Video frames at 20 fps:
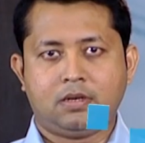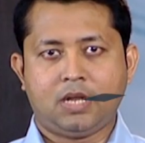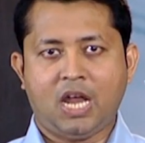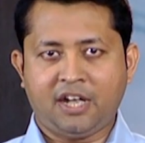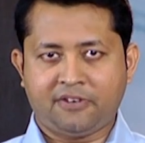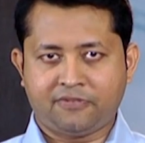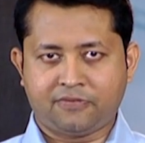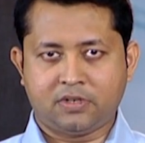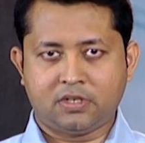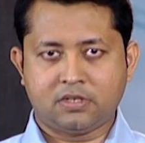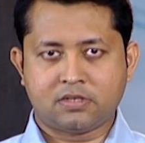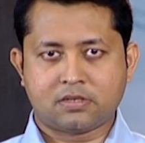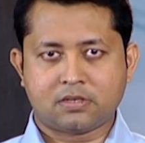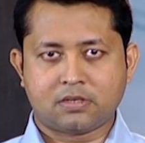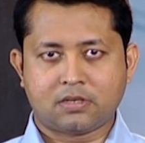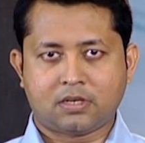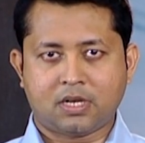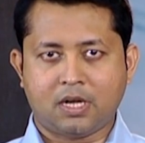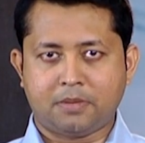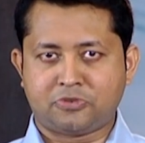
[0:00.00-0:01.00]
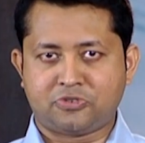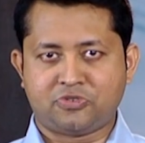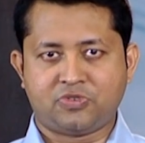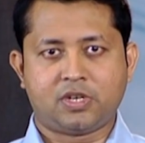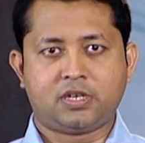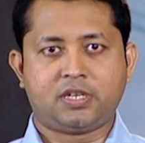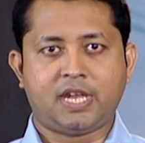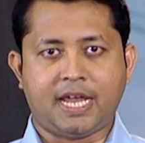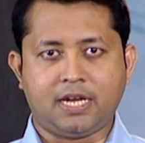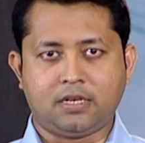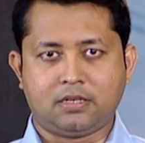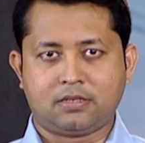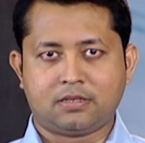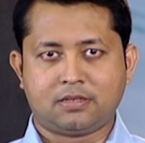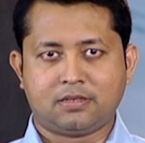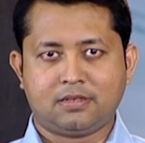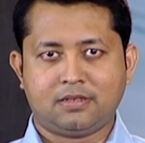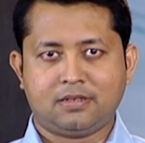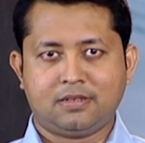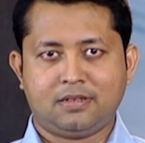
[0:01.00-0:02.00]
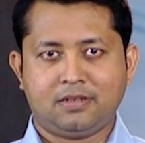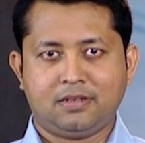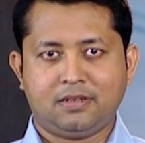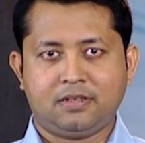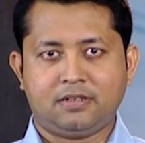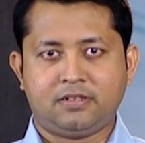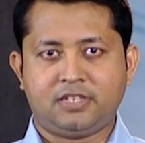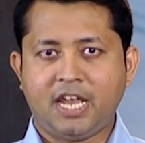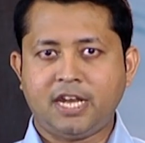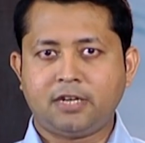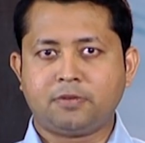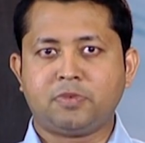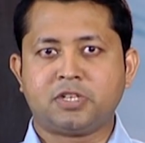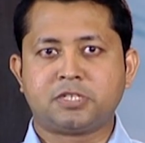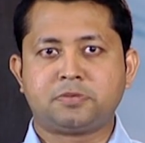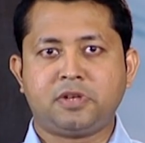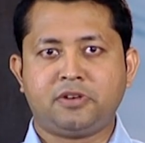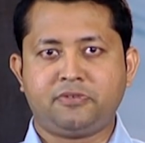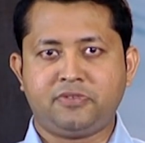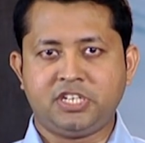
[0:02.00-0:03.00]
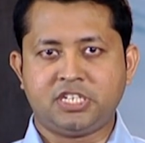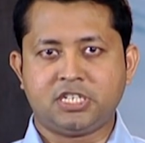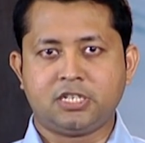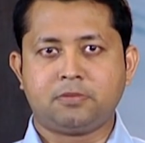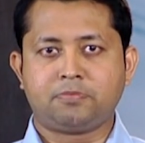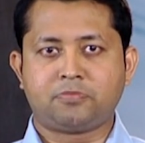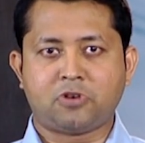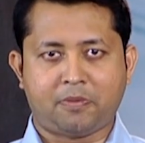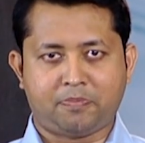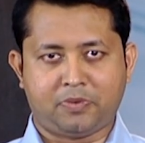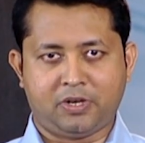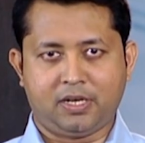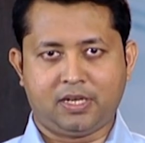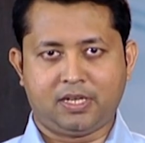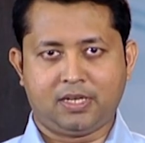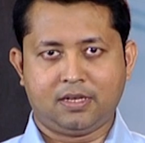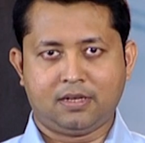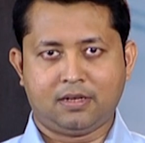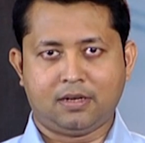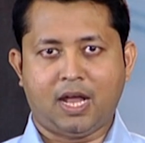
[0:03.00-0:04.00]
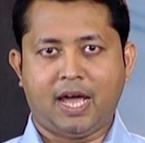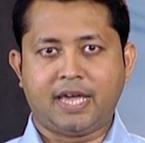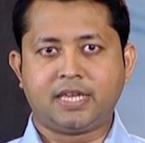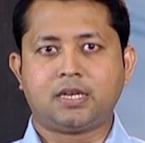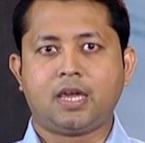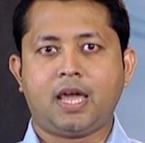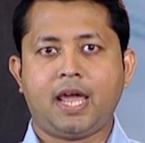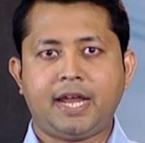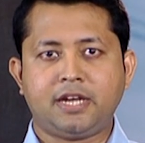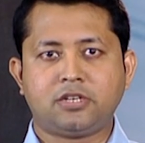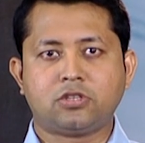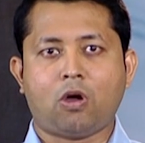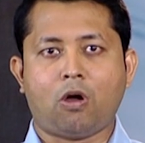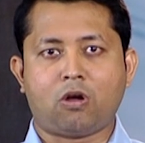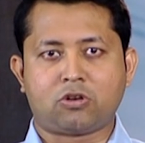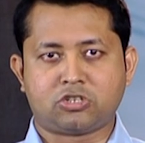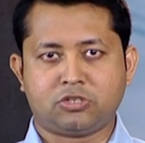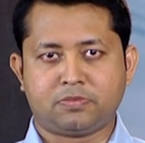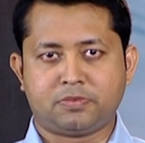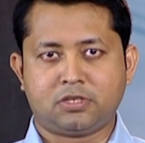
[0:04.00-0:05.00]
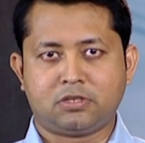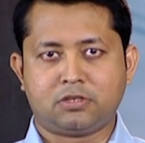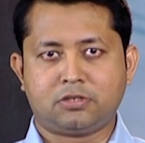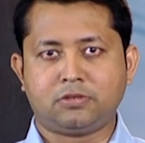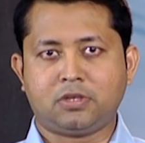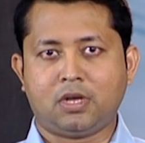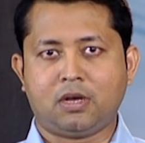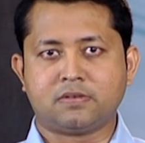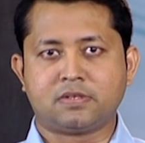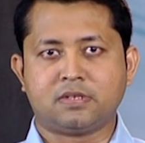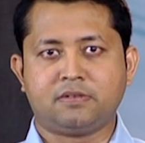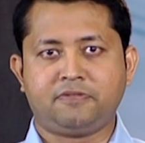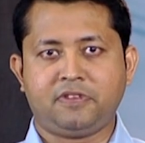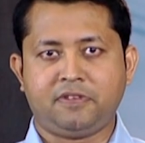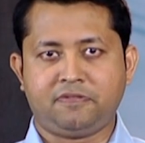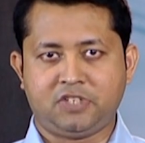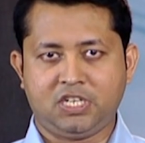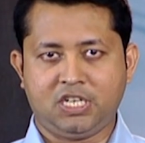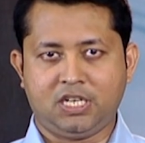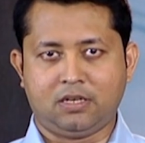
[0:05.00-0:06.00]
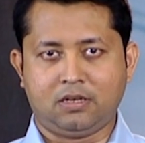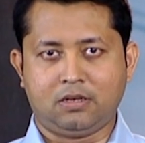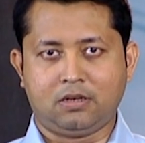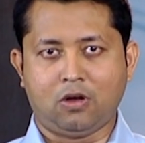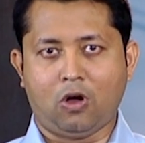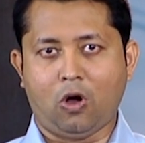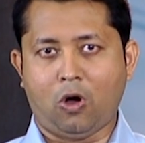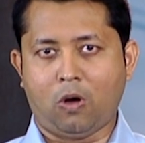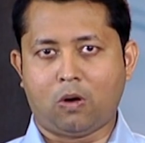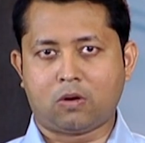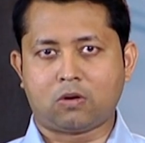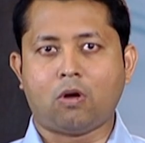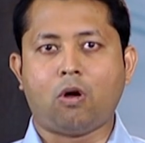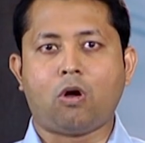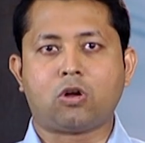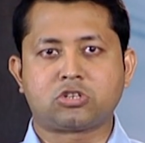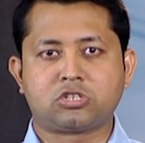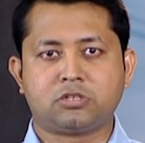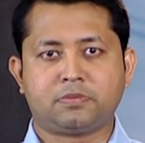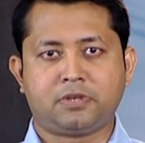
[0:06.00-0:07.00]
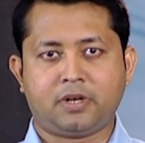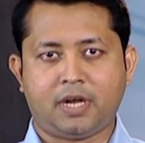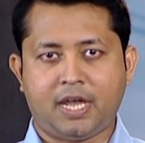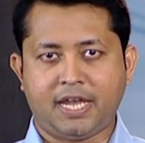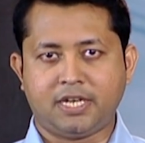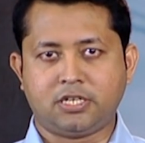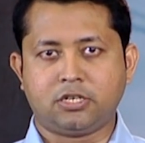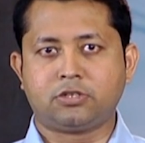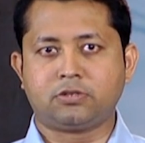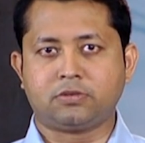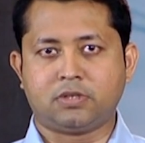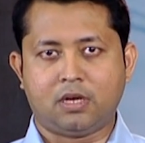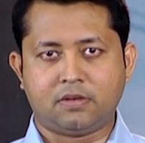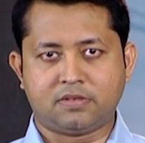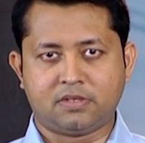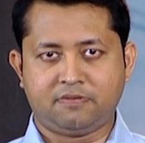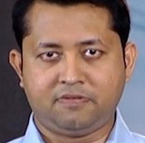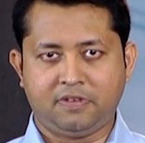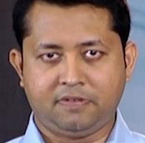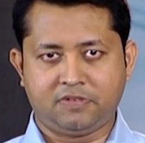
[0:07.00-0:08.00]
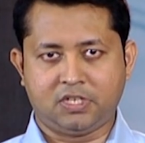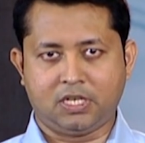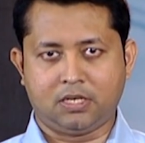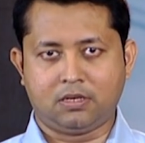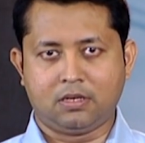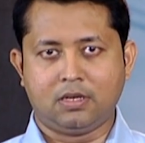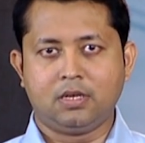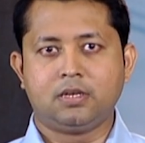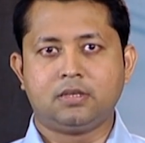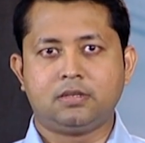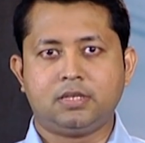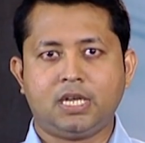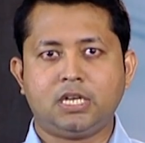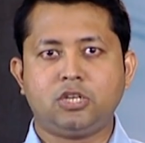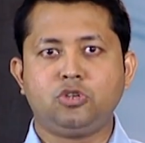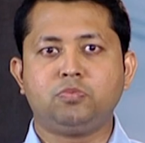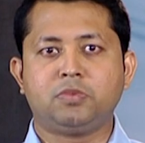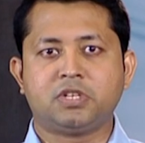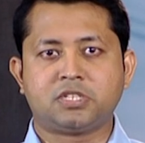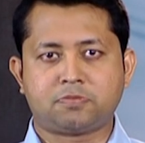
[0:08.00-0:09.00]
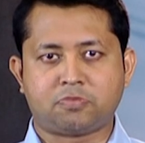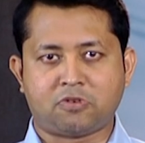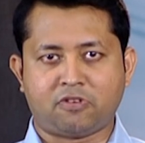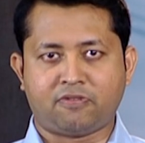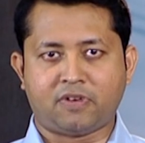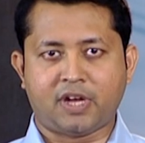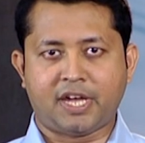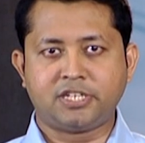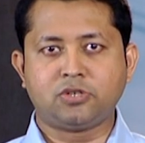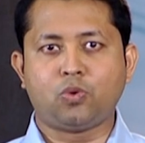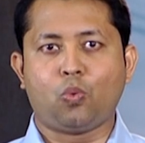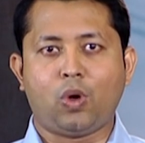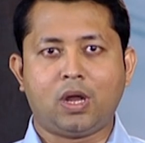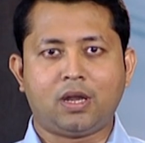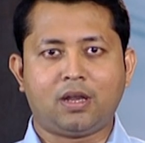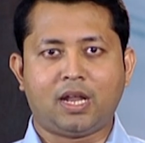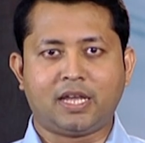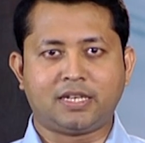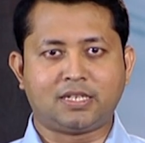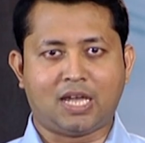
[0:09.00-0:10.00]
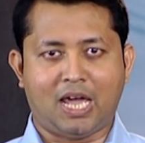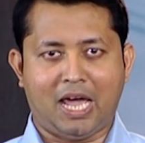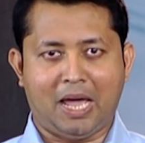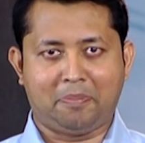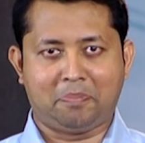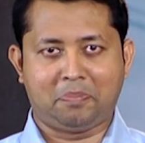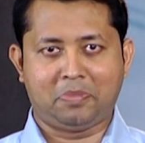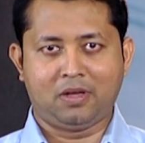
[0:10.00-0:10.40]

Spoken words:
At first comes to the date. Date must be written properly, like 8th October 2015 or October 8, 2015. Then you must provide 1 line gap,